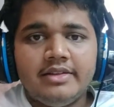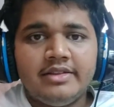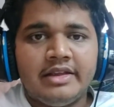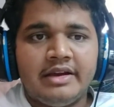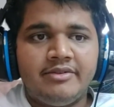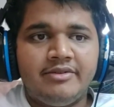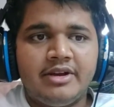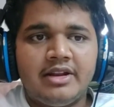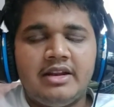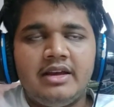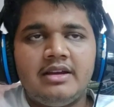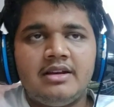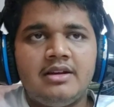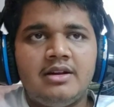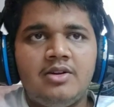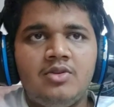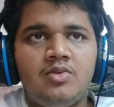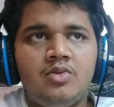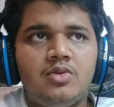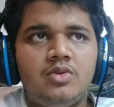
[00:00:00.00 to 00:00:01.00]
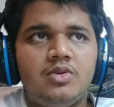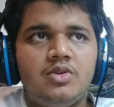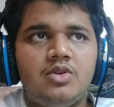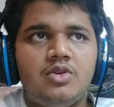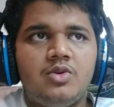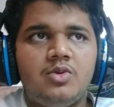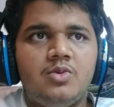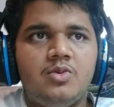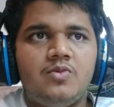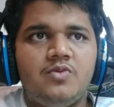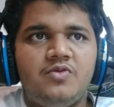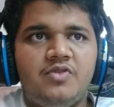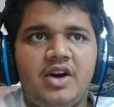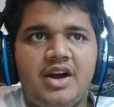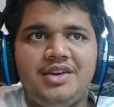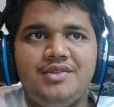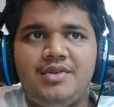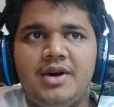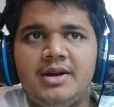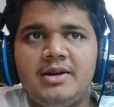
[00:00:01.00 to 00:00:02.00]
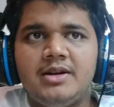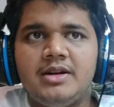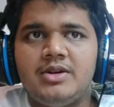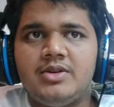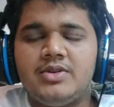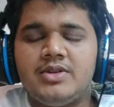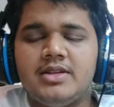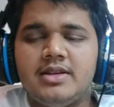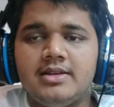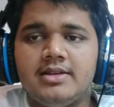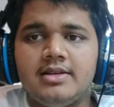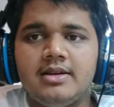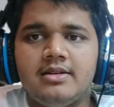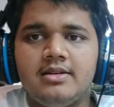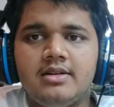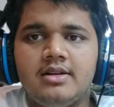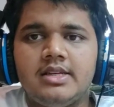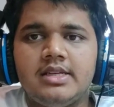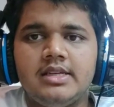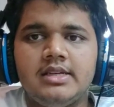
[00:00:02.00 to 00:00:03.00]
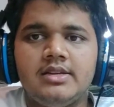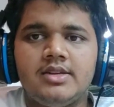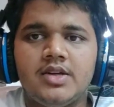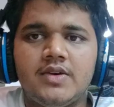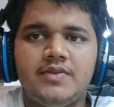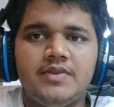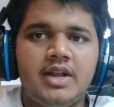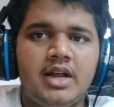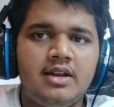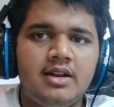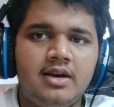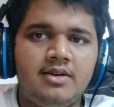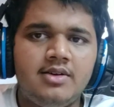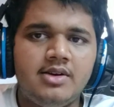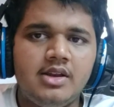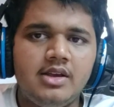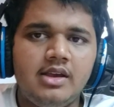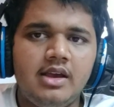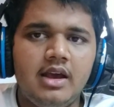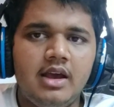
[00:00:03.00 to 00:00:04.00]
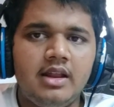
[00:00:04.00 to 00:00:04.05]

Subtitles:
there were like around 500 to 600 seats of Nanavati,